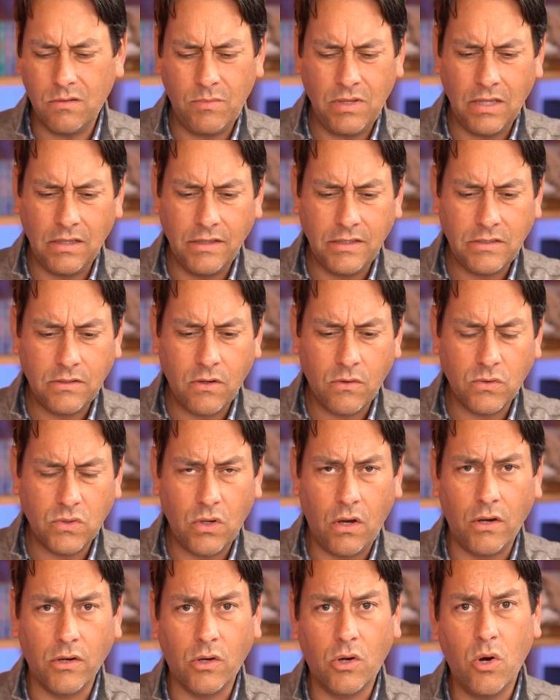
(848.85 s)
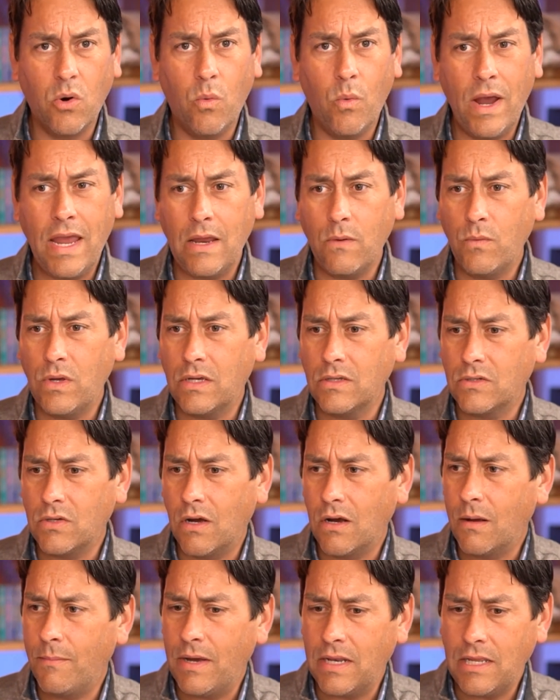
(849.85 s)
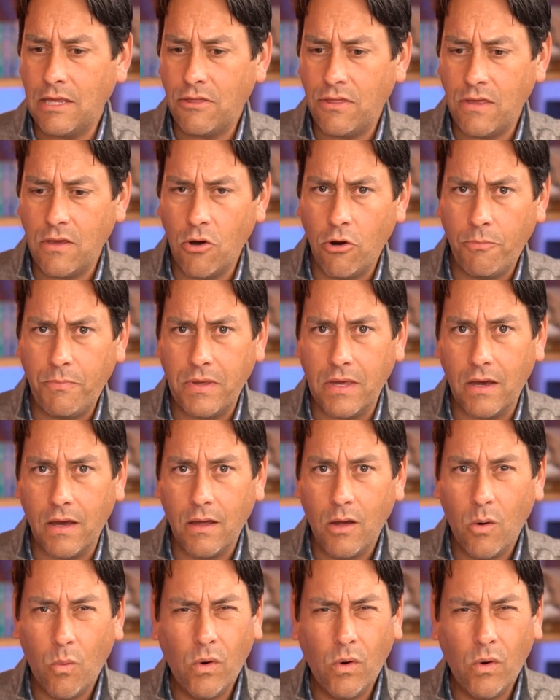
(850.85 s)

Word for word: I mean, the list goes on. Kuwait, we could talk about Ethiopia.